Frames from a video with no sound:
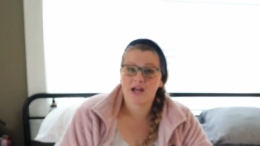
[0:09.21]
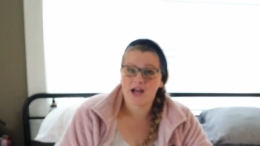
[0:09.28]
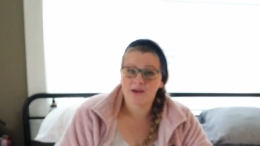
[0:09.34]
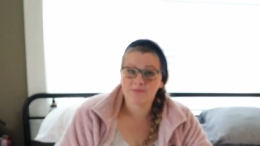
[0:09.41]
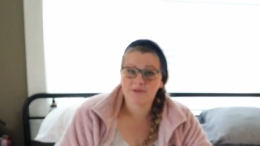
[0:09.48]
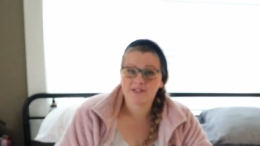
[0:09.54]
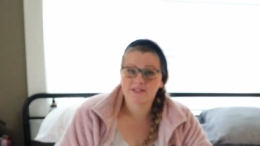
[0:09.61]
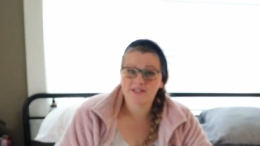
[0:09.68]

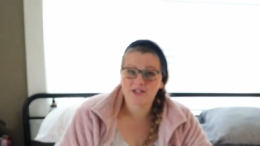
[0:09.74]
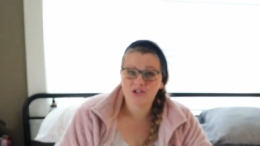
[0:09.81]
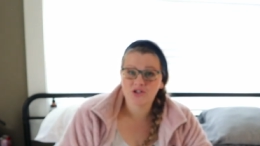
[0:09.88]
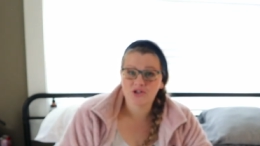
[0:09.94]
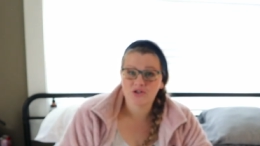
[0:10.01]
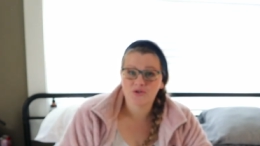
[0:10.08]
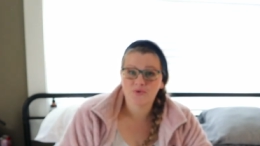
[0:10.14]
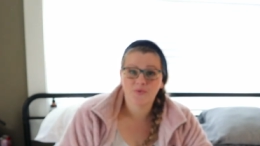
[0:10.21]
I'm going to tell
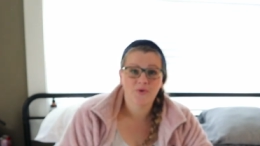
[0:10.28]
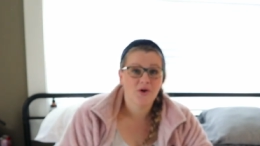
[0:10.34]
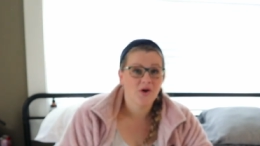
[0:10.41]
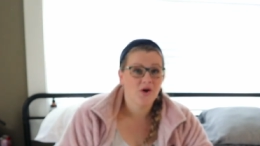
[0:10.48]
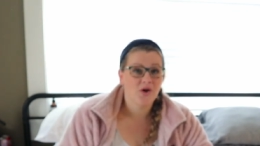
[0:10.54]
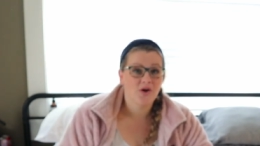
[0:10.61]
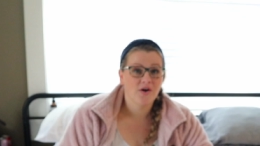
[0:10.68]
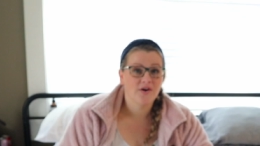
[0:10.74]
you
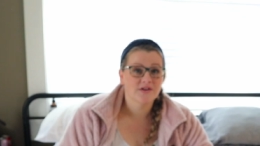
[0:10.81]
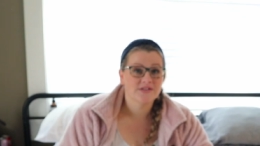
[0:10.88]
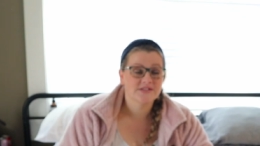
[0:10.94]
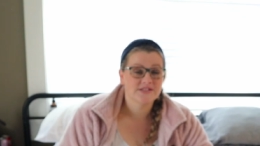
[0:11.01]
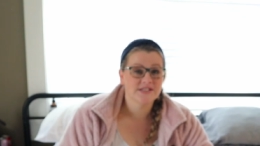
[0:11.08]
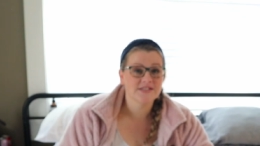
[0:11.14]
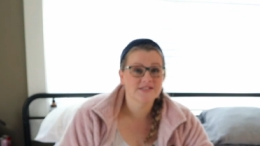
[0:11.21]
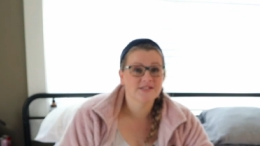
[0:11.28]

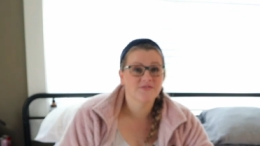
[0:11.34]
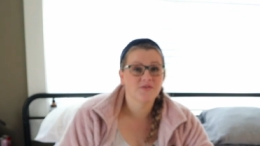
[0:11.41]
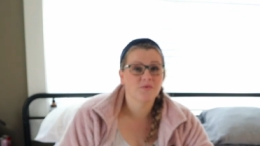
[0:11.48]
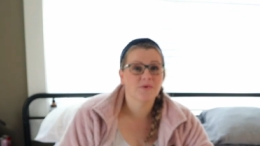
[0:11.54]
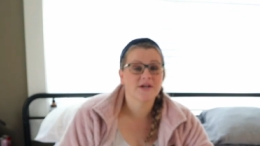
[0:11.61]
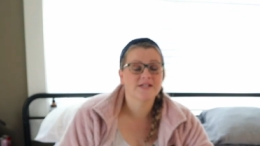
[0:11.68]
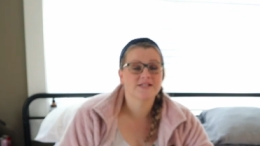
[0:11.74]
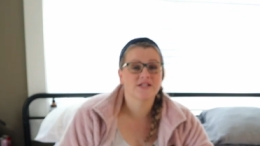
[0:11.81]
6 different
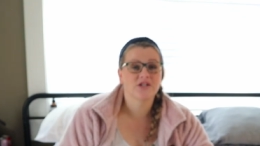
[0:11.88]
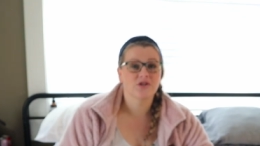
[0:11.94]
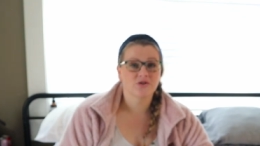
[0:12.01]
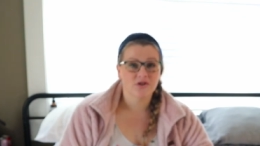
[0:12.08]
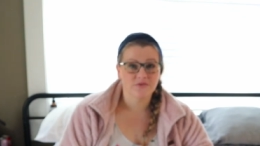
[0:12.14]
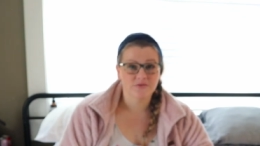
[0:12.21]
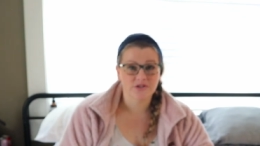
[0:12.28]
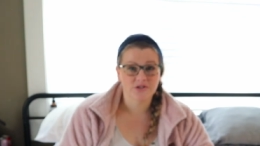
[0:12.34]
ways that you
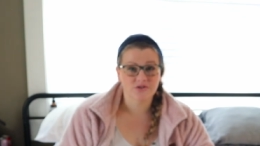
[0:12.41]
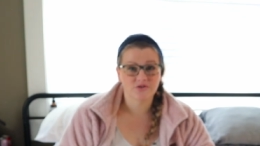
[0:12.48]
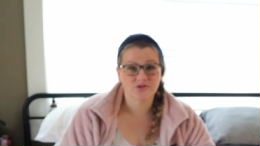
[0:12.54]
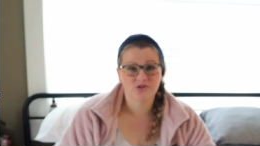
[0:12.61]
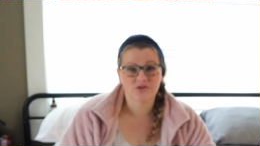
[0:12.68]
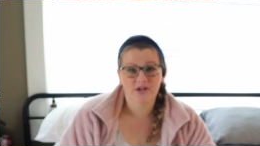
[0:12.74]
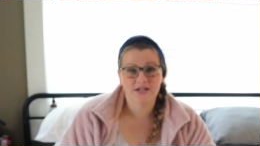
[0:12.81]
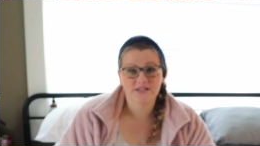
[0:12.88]
can reduce
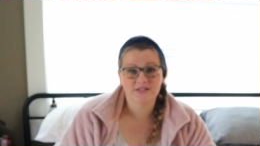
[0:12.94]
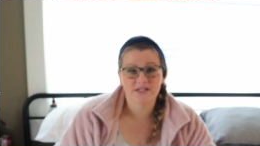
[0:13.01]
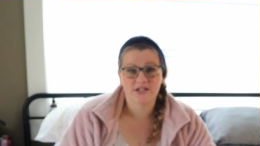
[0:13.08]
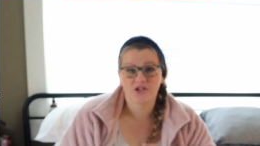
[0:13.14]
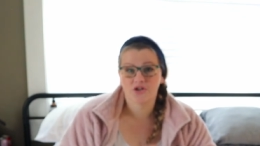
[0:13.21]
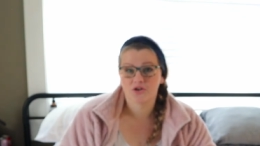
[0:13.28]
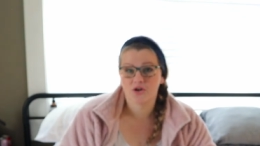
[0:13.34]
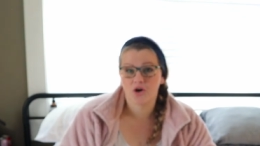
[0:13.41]
stress
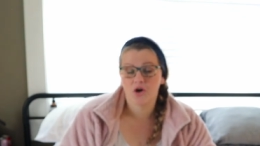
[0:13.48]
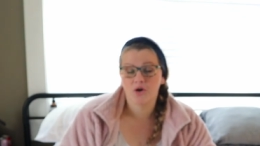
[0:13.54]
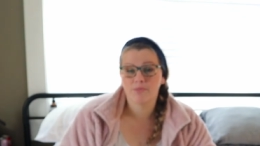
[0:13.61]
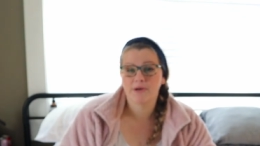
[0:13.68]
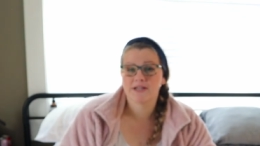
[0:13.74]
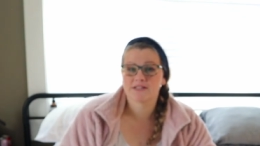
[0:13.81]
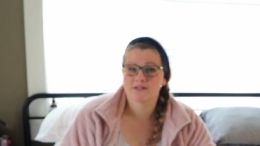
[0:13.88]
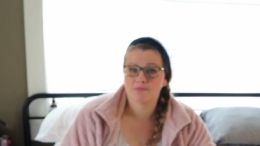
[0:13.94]
in your
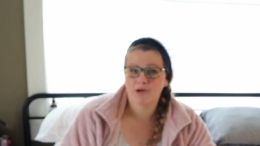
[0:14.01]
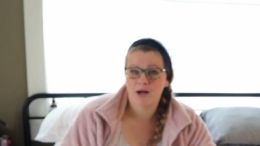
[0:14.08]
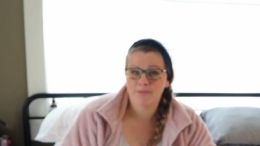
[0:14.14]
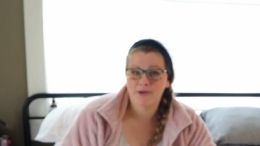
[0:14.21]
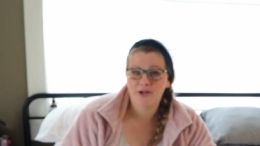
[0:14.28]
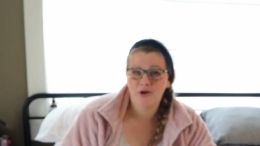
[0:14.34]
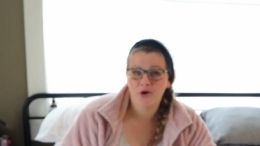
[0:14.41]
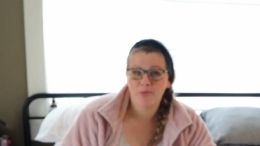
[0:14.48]
home as a mom
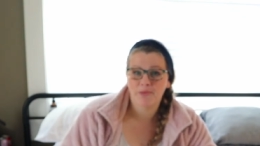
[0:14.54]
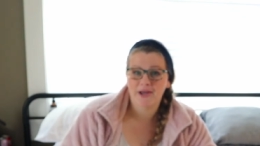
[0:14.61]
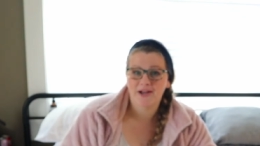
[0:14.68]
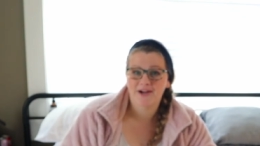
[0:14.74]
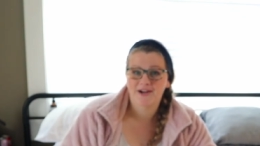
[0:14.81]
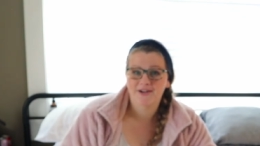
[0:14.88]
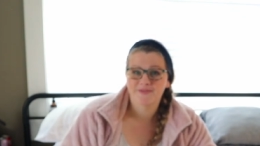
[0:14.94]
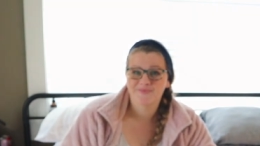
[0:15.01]
and a
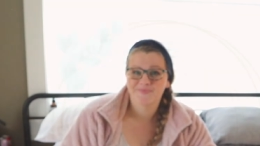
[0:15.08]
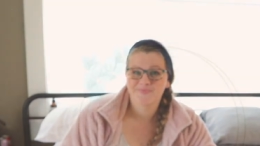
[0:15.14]
homemaker.